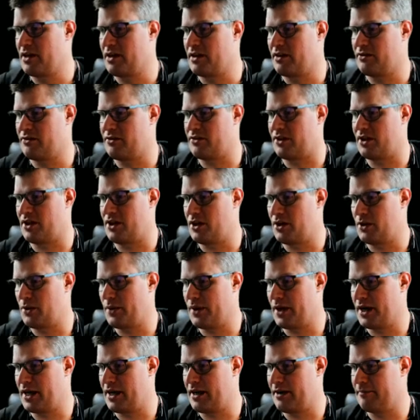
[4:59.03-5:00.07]
So
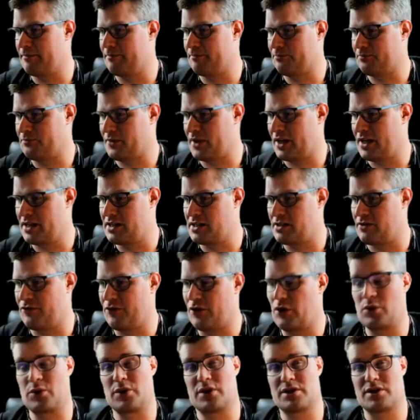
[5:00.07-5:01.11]
It's
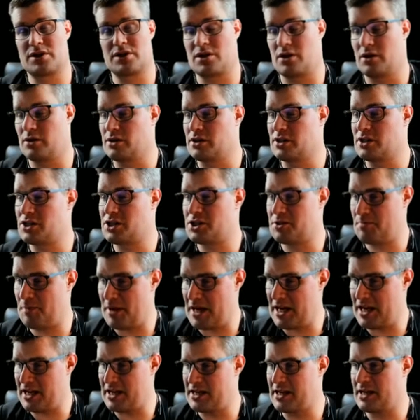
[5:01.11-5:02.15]
focused on
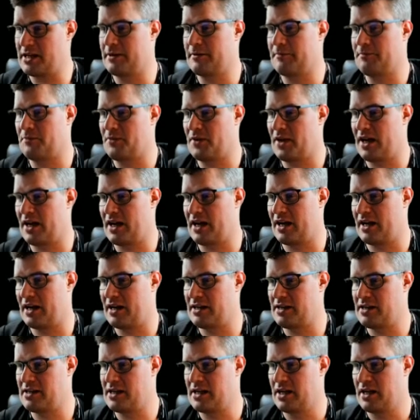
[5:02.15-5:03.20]
speed,
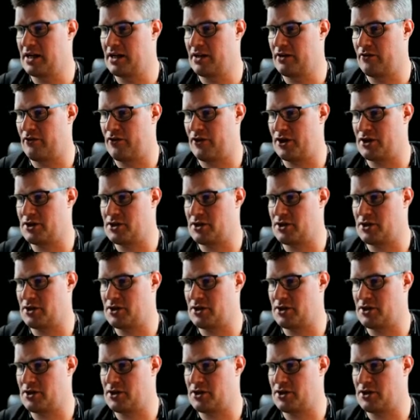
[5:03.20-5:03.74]
and first